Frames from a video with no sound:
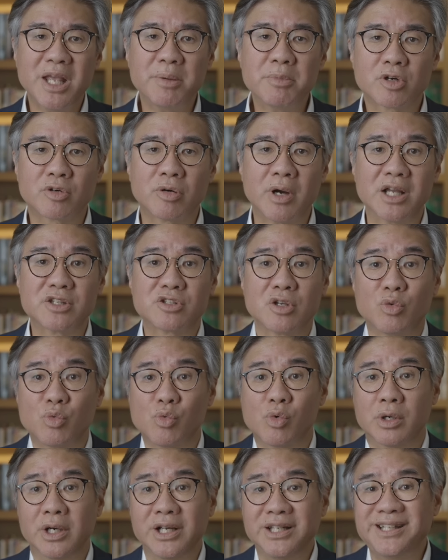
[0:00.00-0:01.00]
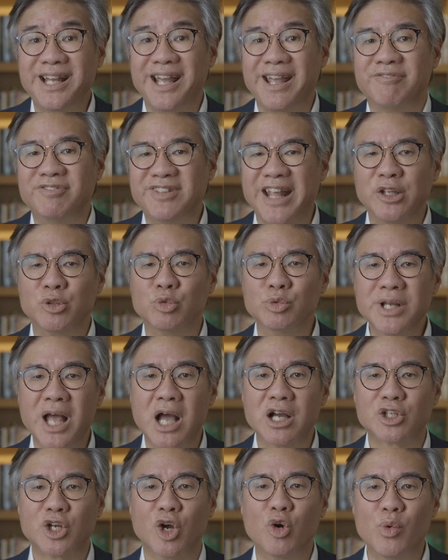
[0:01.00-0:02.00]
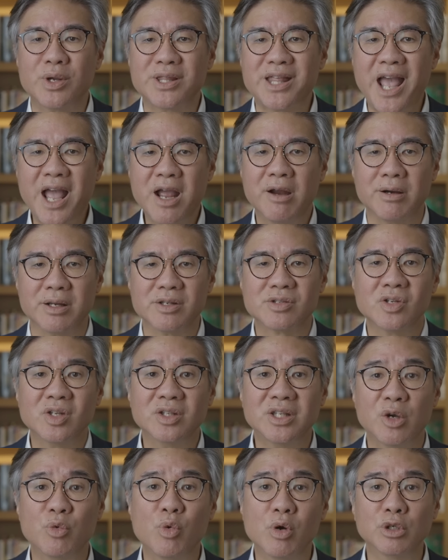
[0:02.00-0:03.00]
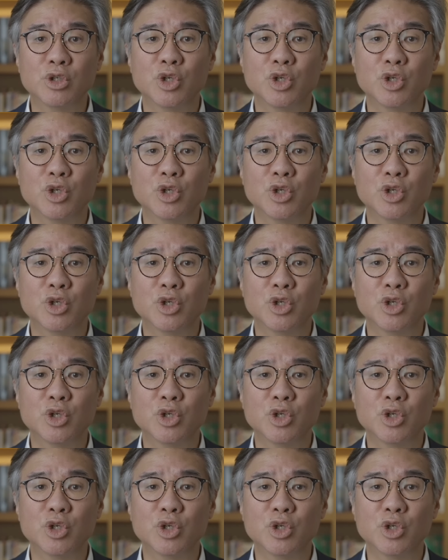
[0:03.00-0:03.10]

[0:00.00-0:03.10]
Democrats are worried that if they do not go with Harris, they will